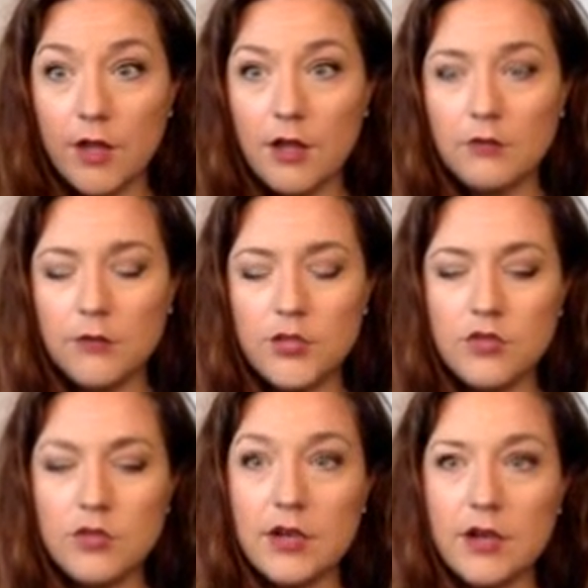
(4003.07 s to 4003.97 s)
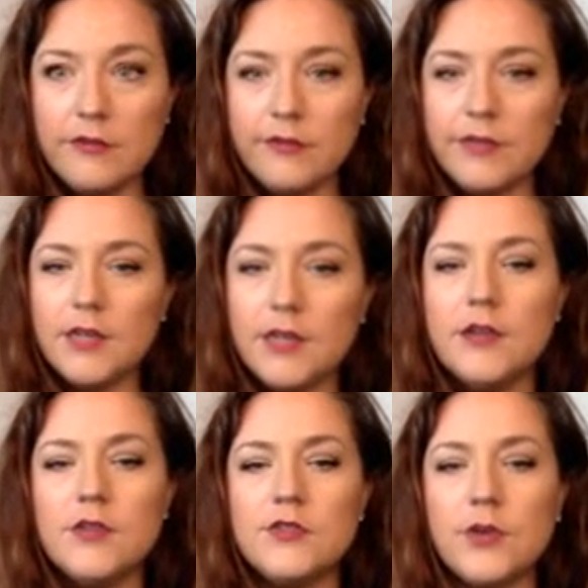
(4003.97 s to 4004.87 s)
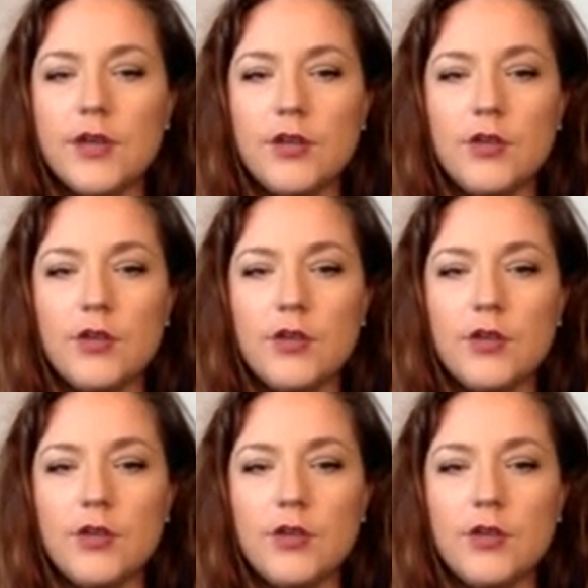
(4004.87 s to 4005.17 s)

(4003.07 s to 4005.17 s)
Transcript: when you get off of it, so I know you